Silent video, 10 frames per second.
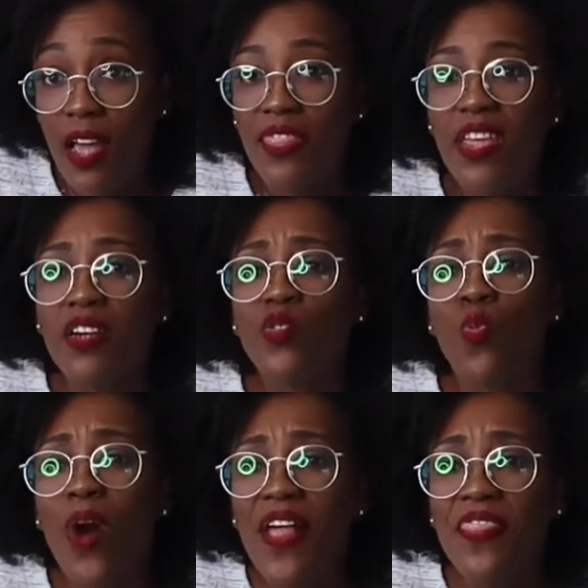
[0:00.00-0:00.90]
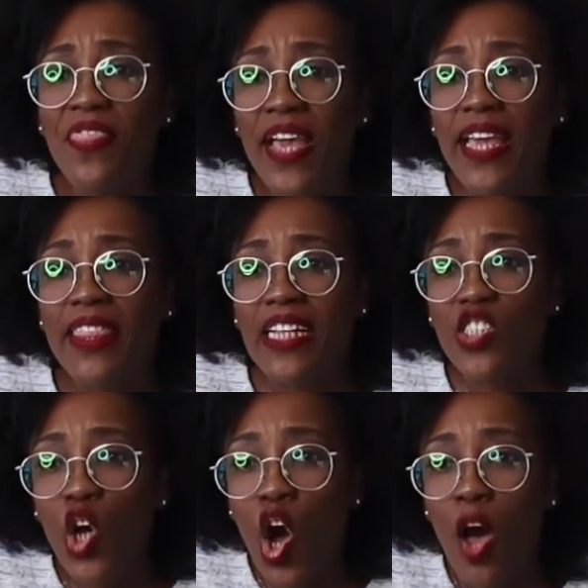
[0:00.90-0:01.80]
there's one thing that's
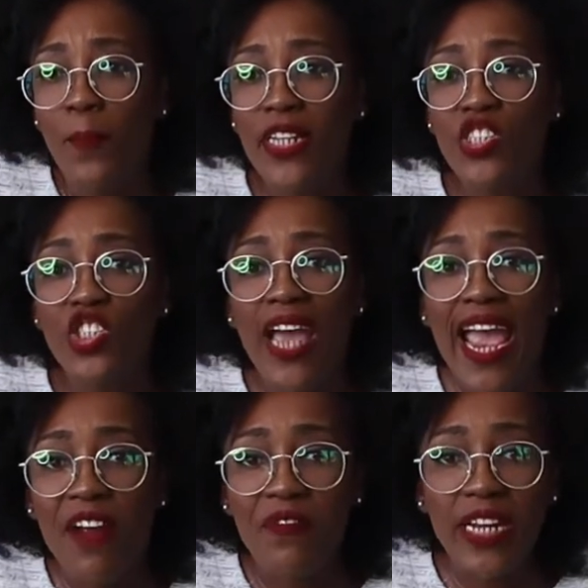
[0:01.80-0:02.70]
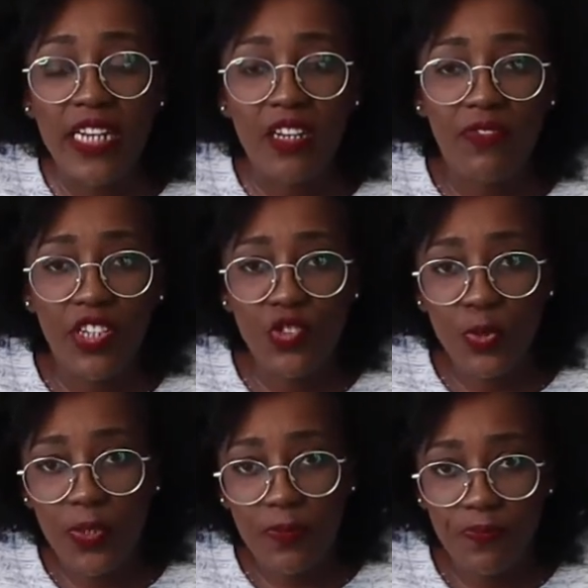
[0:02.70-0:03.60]
common to every
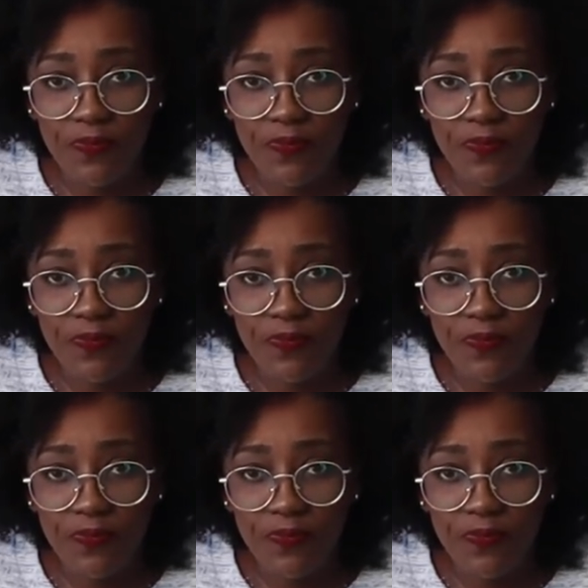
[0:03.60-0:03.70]
individual.